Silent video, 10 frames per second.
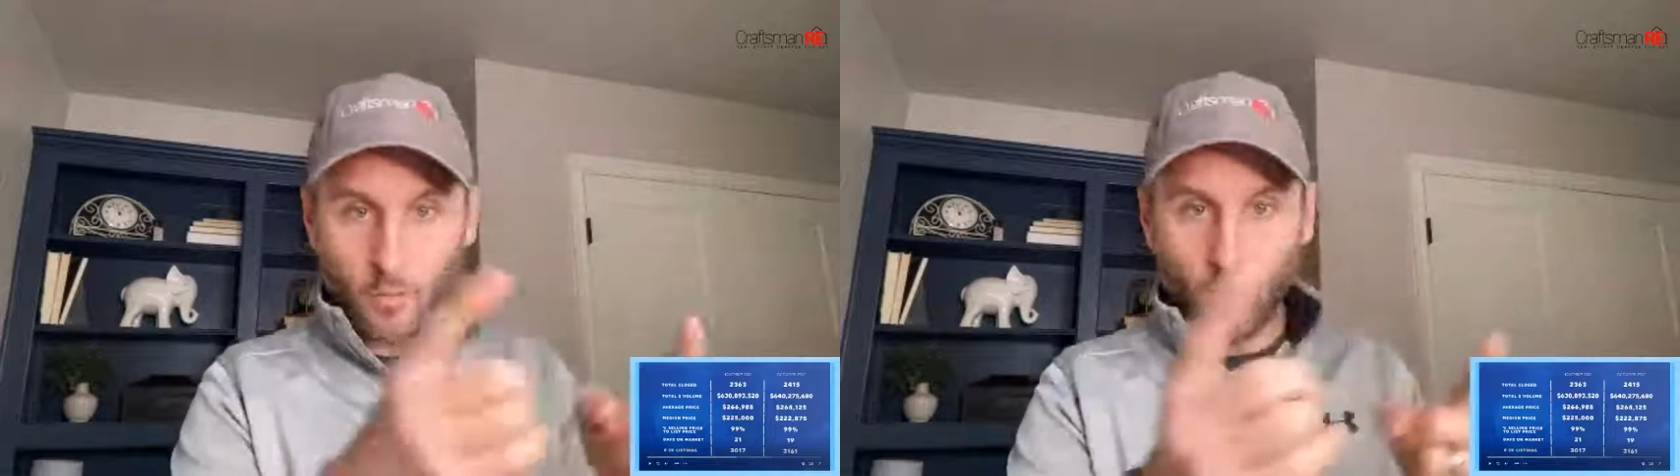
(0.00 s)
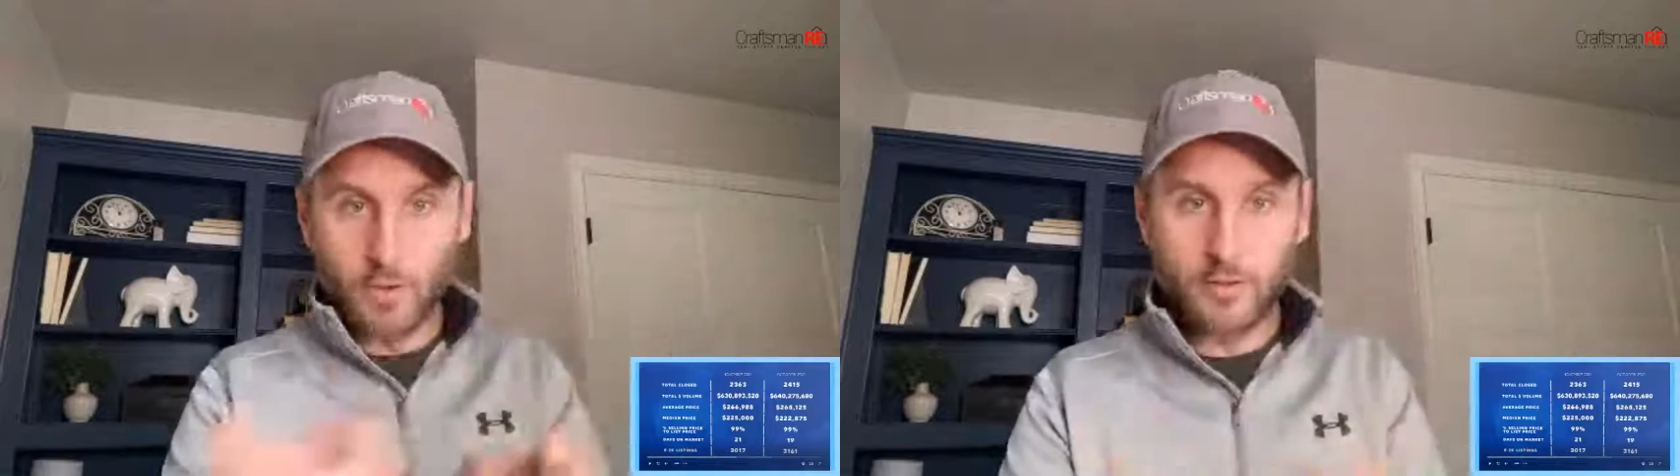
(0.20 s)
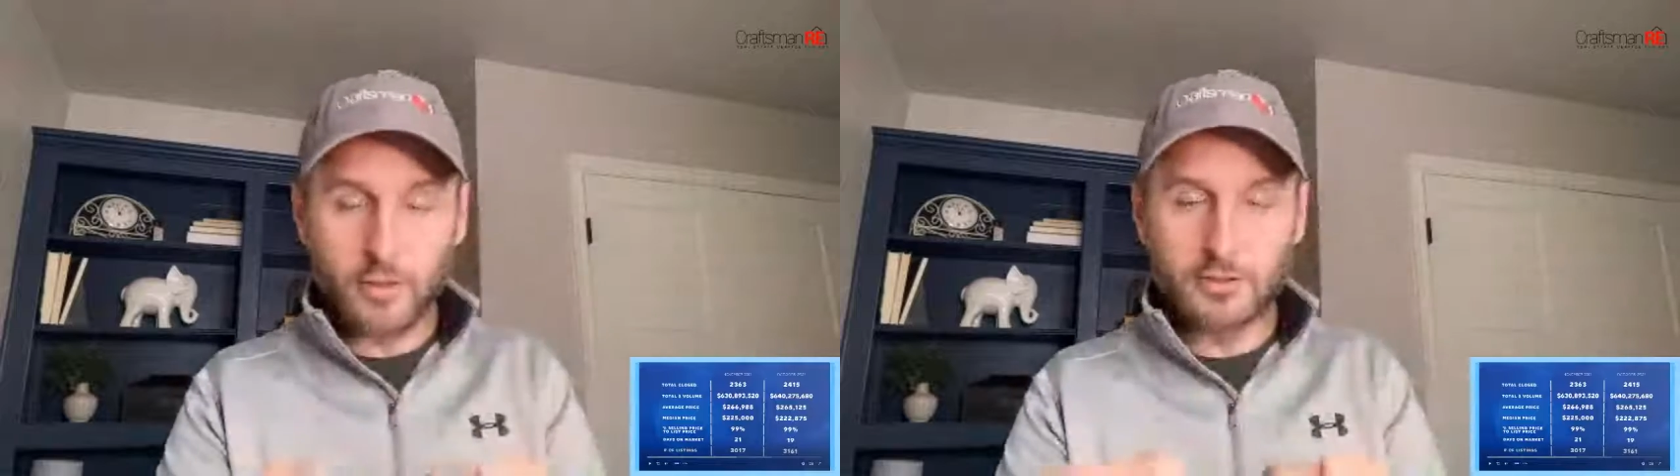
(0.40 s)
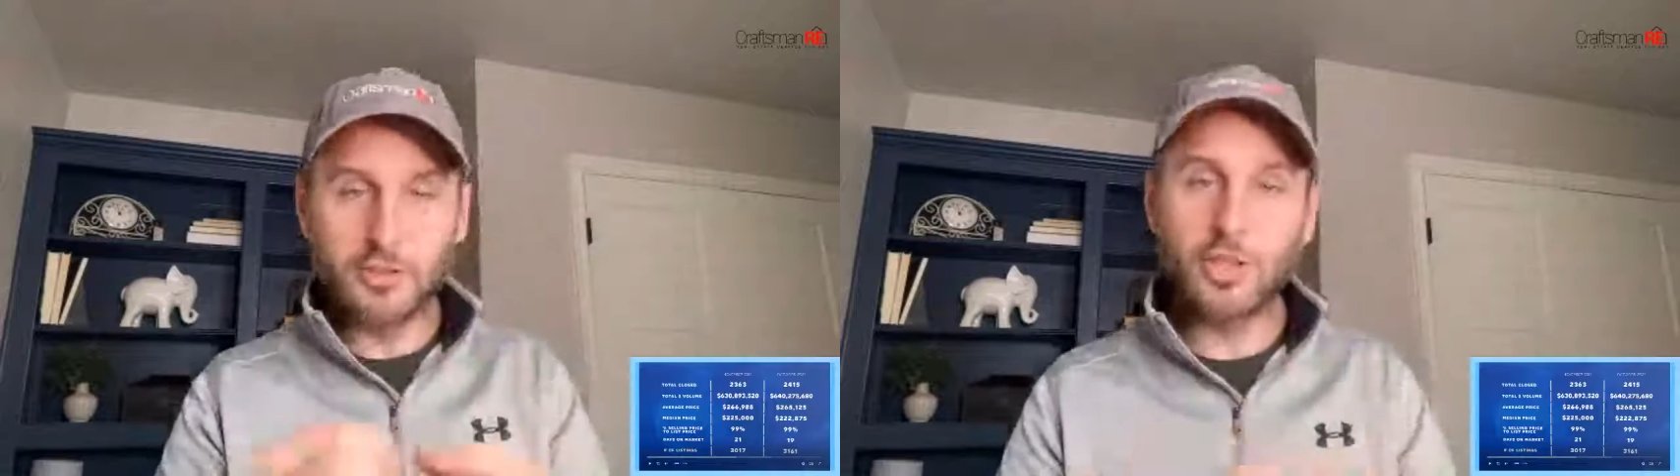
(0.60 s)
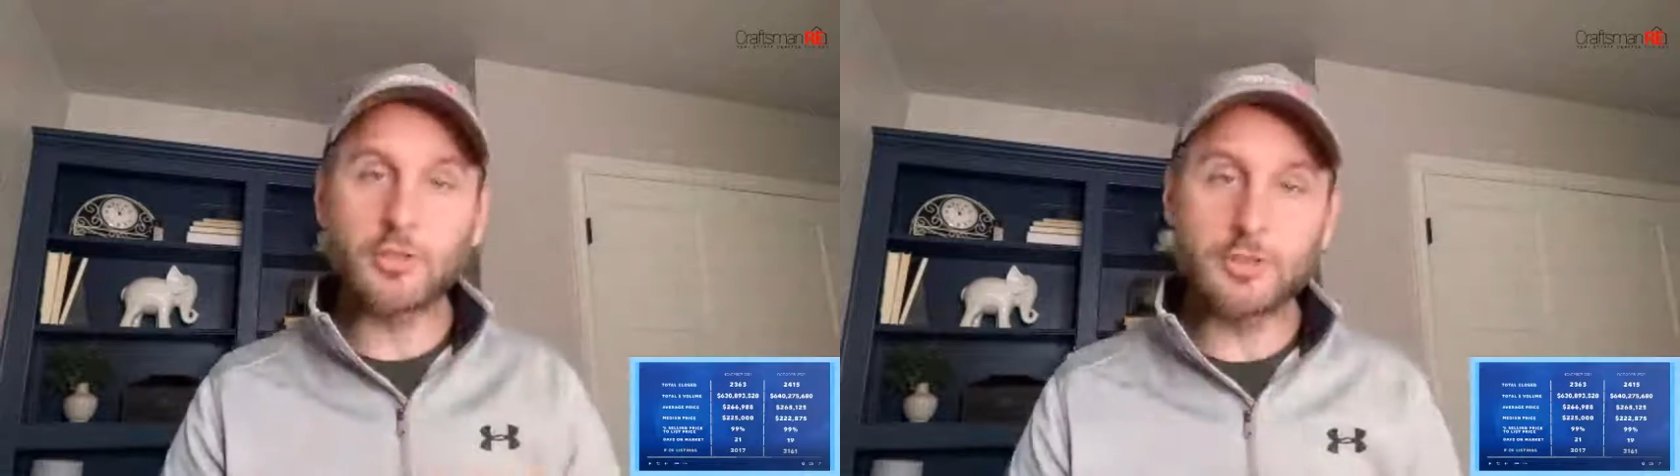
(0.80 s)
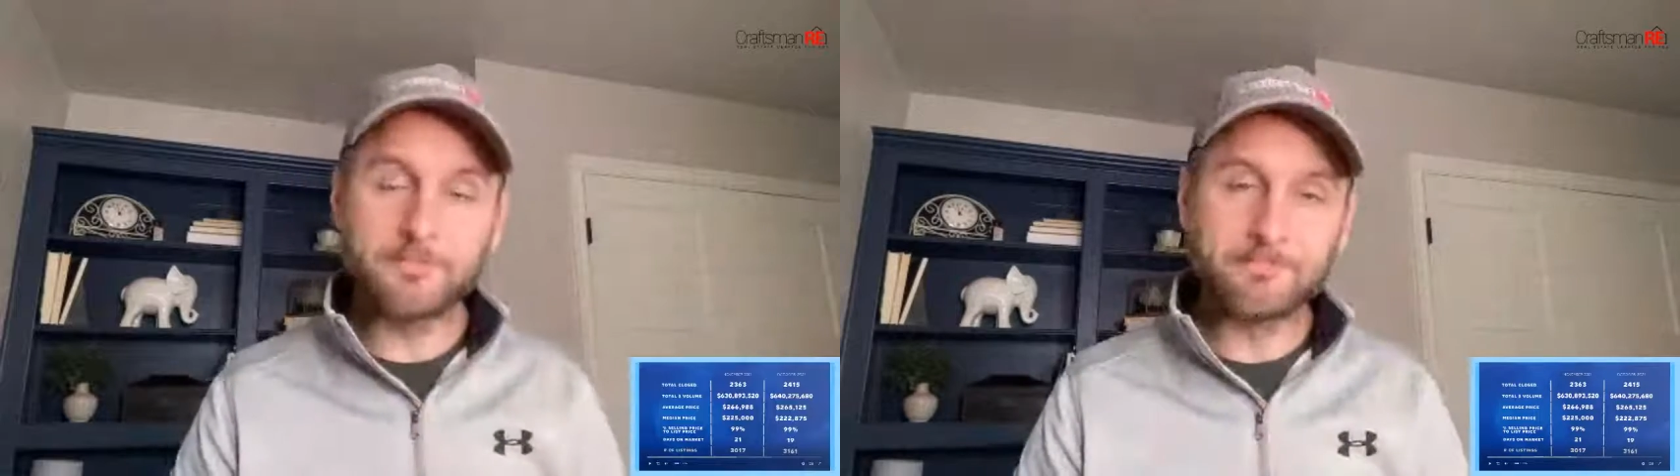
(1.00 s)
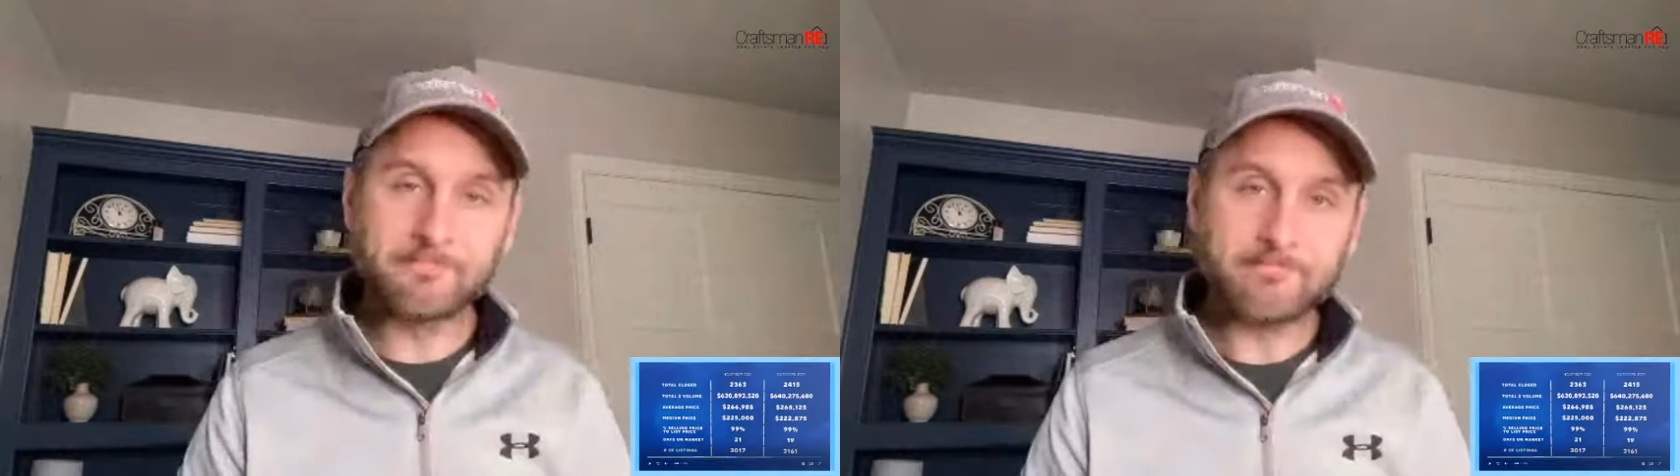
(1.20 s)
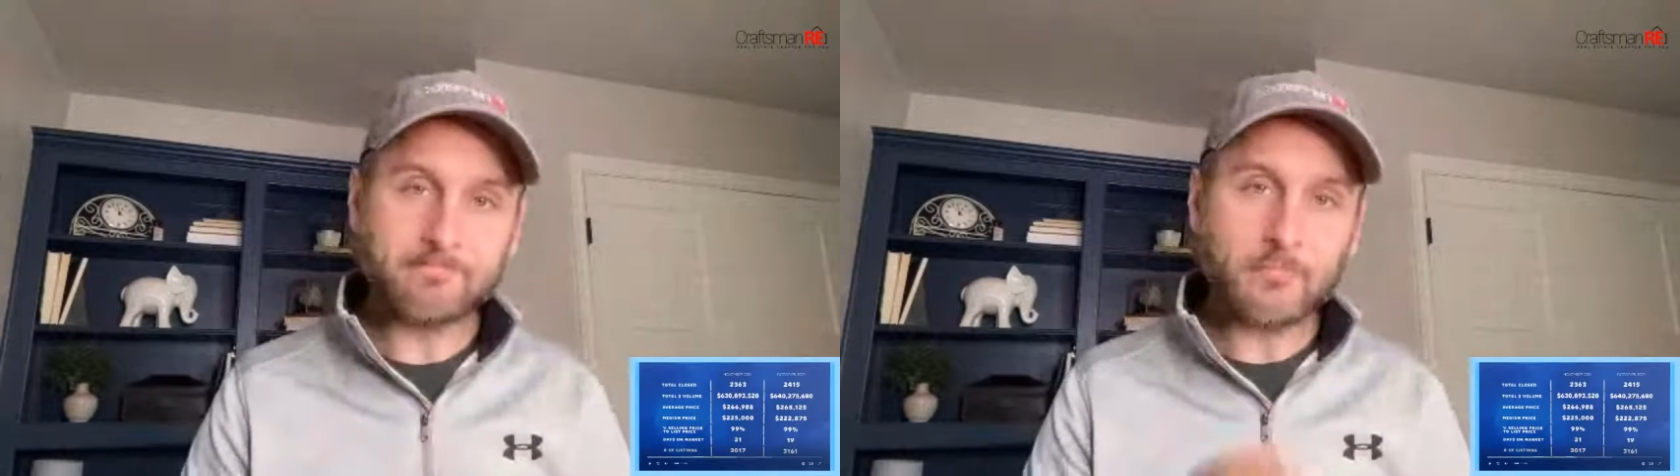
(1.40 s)
One of those is chosen.
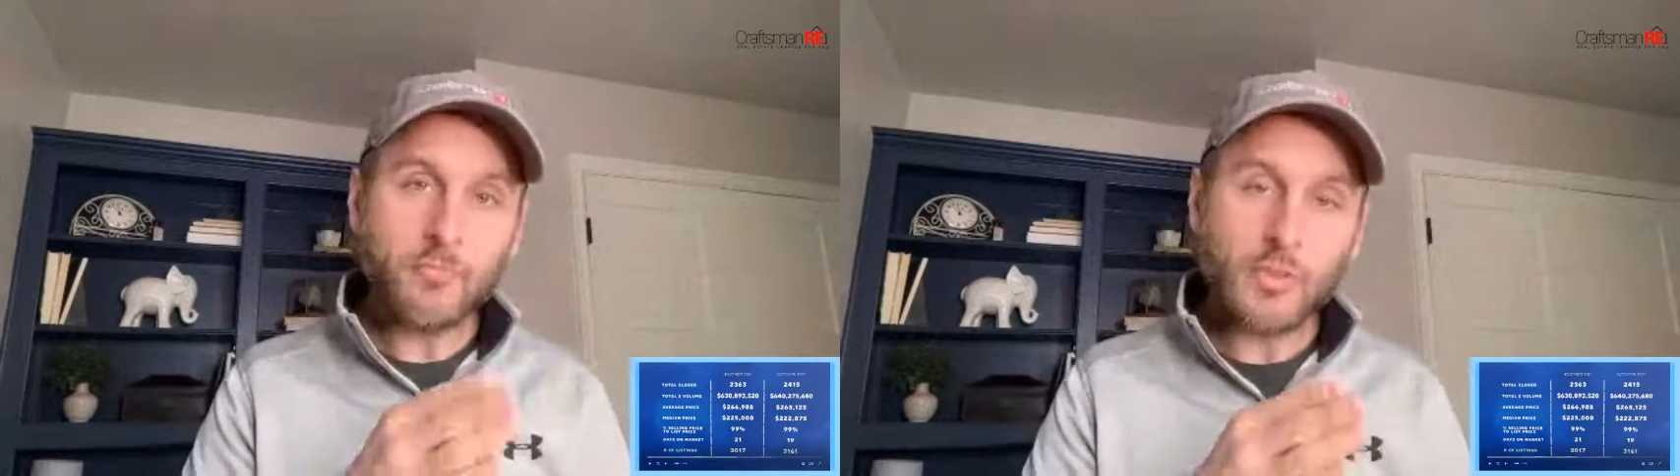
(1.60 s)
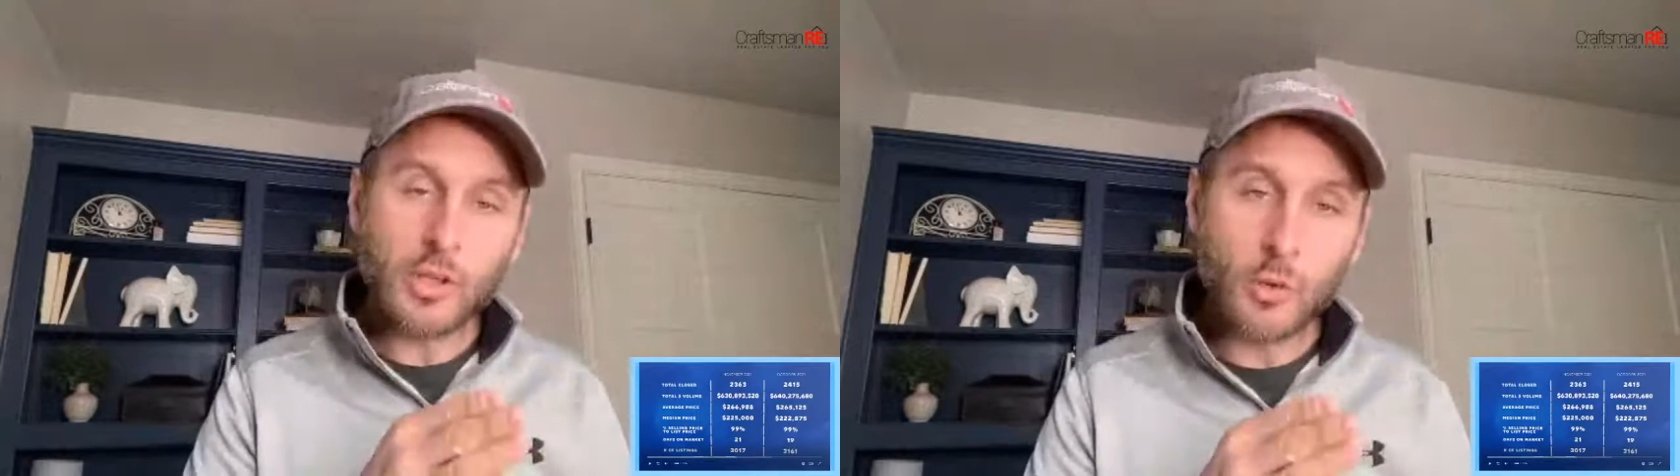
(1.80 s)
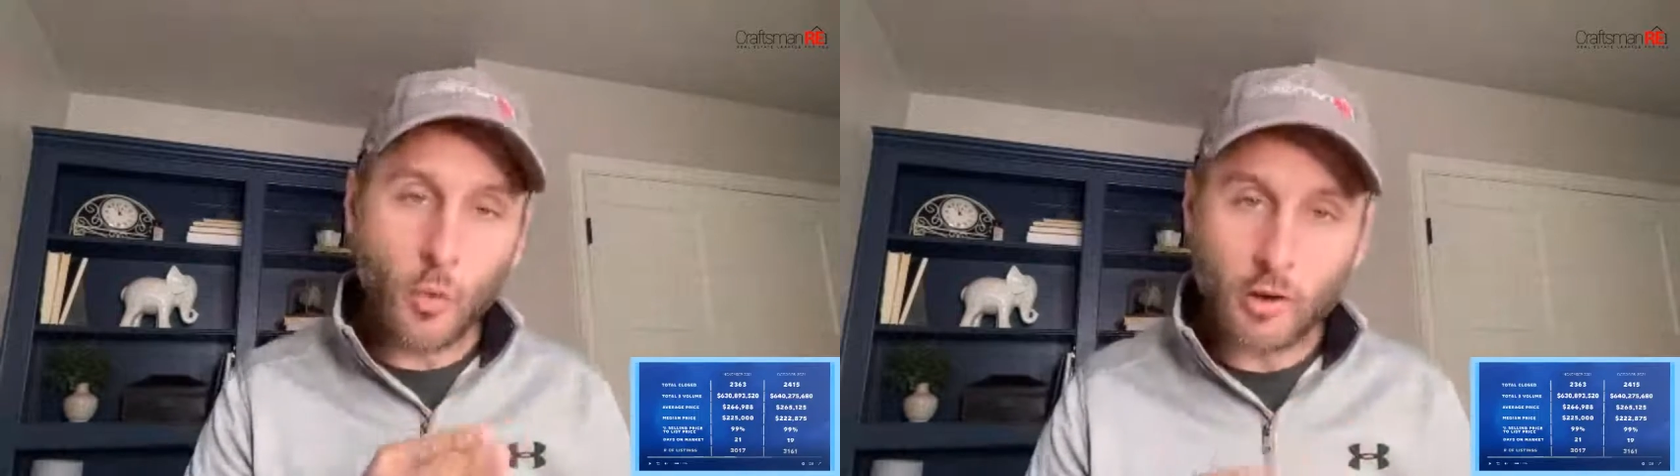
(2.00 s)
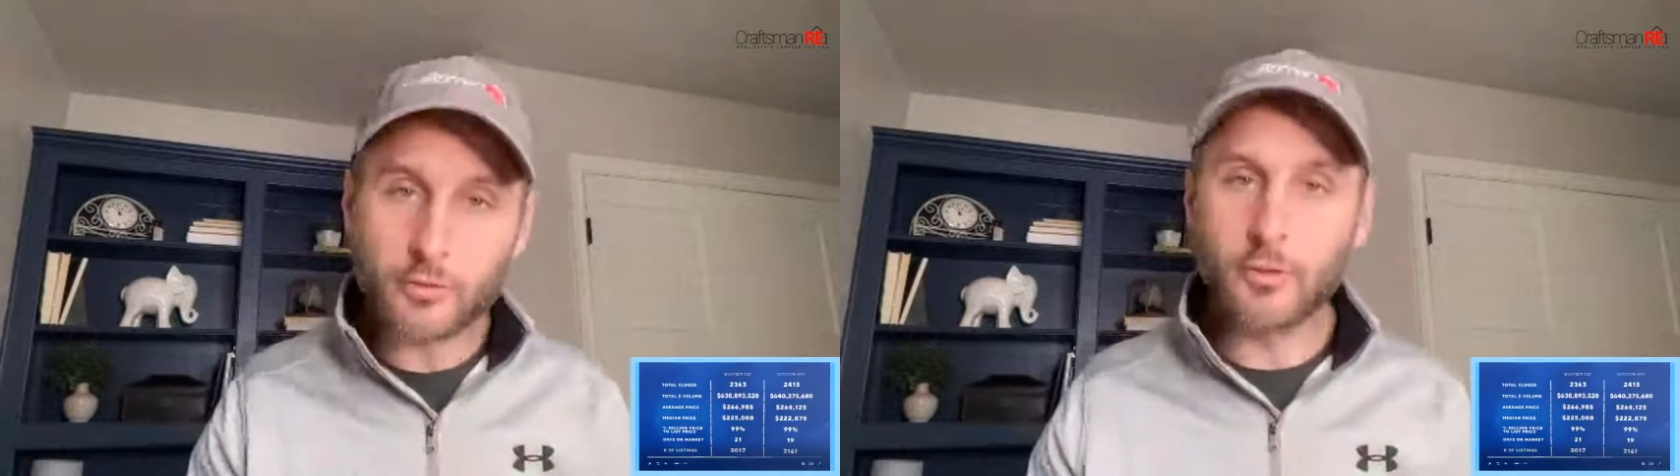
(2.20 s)
You walk